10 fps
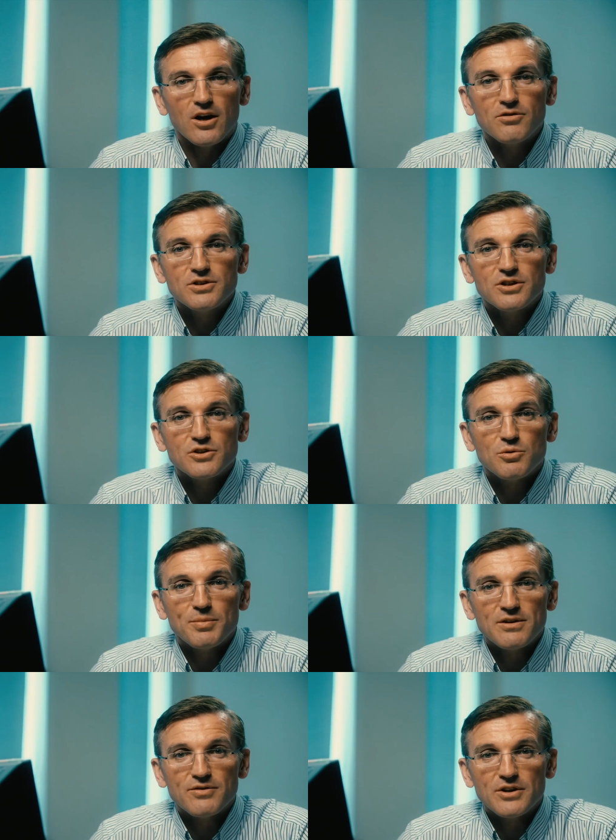Our research will
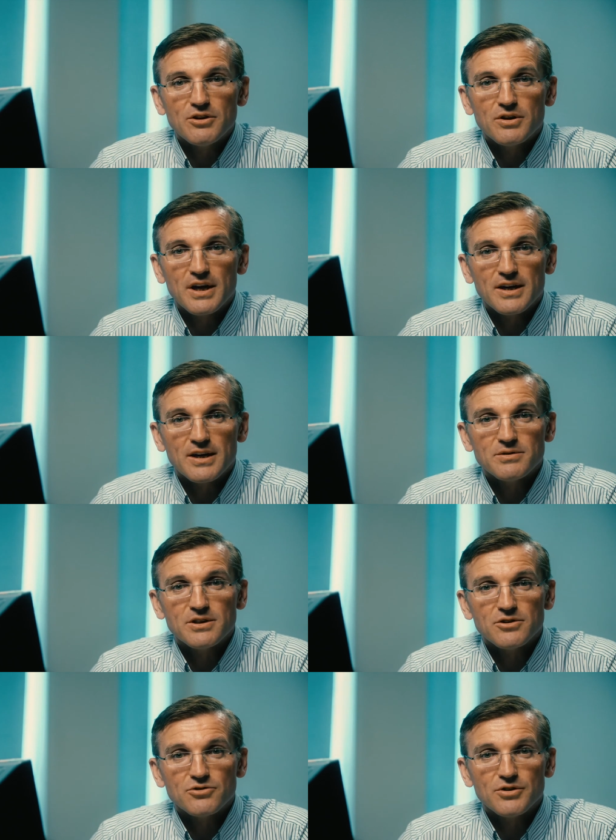benefit the UK games
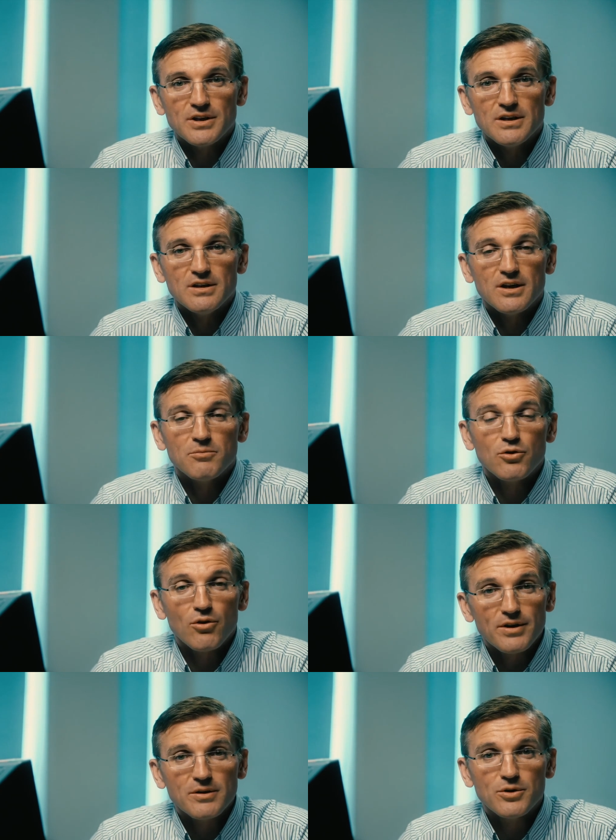industry and we're
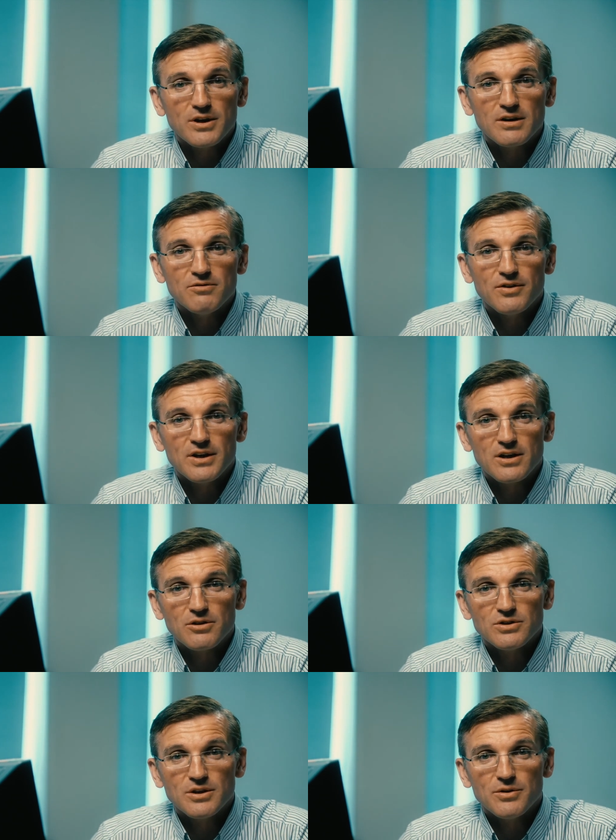already working very
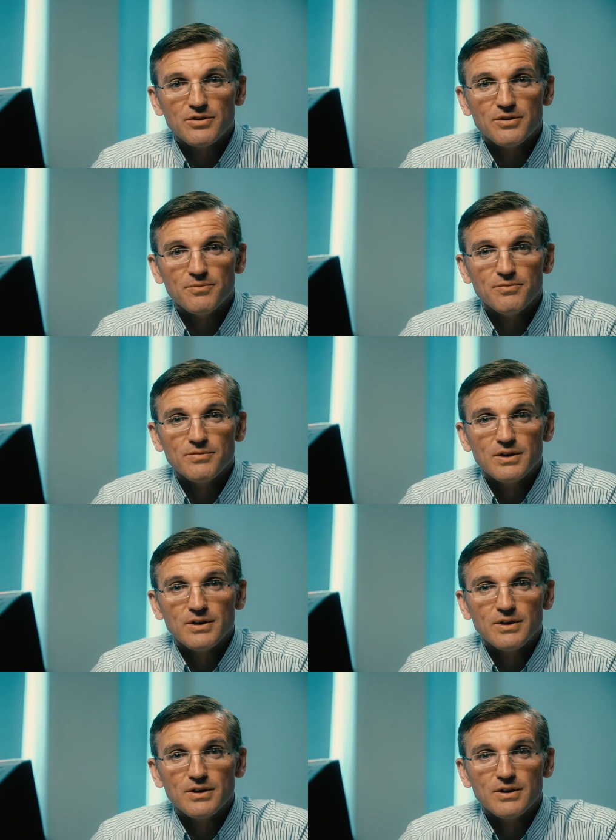closely with them